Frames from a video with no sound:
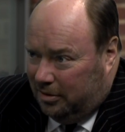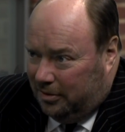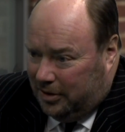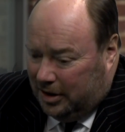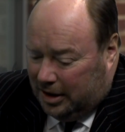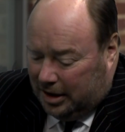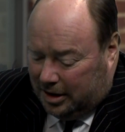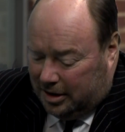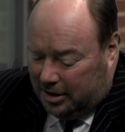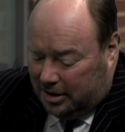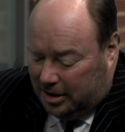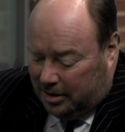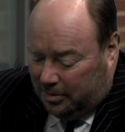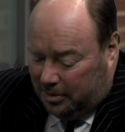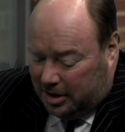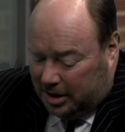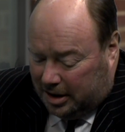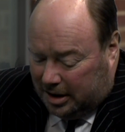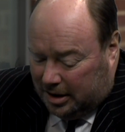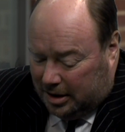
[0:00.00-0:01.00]
of thing can only
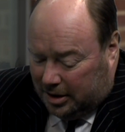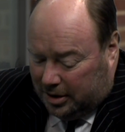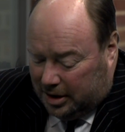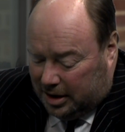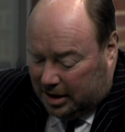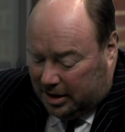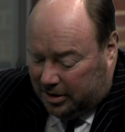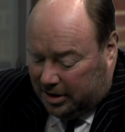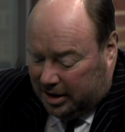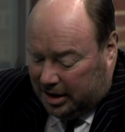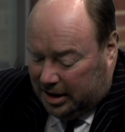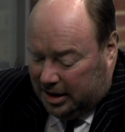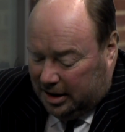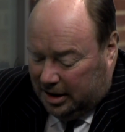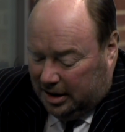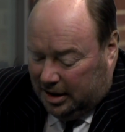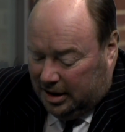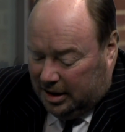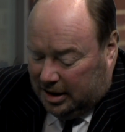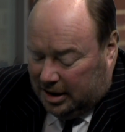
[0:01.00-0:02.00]
work in theory,
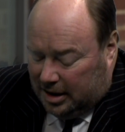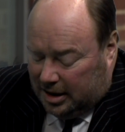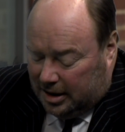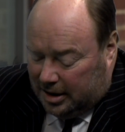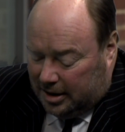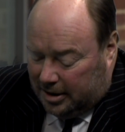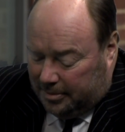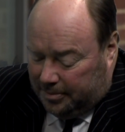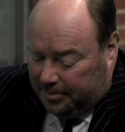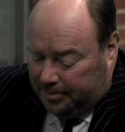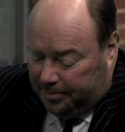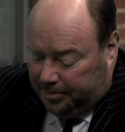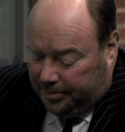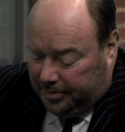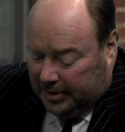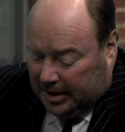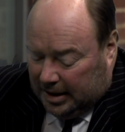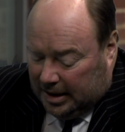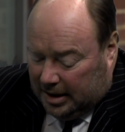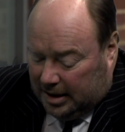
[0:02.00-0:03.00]

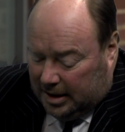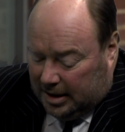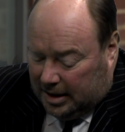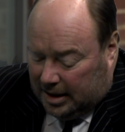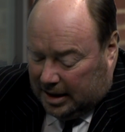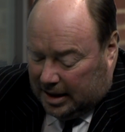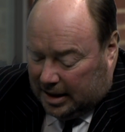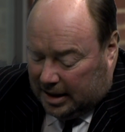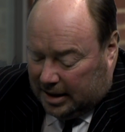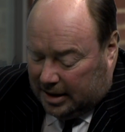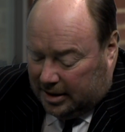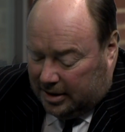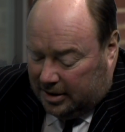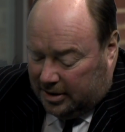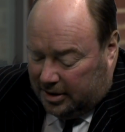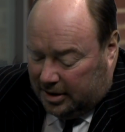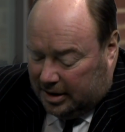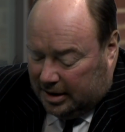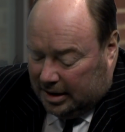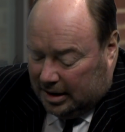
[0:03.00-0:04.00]
and
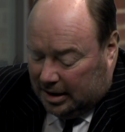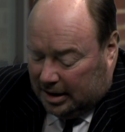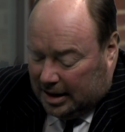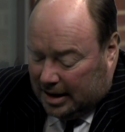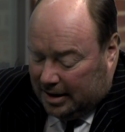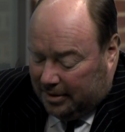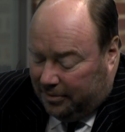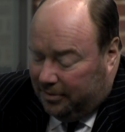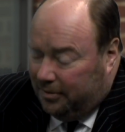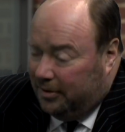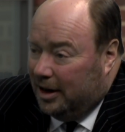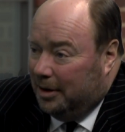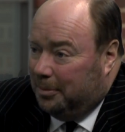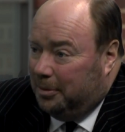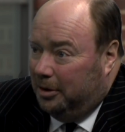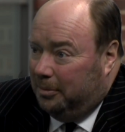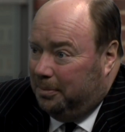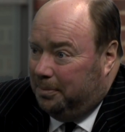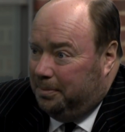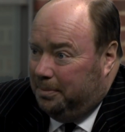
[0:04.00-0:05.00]
it'll have rapid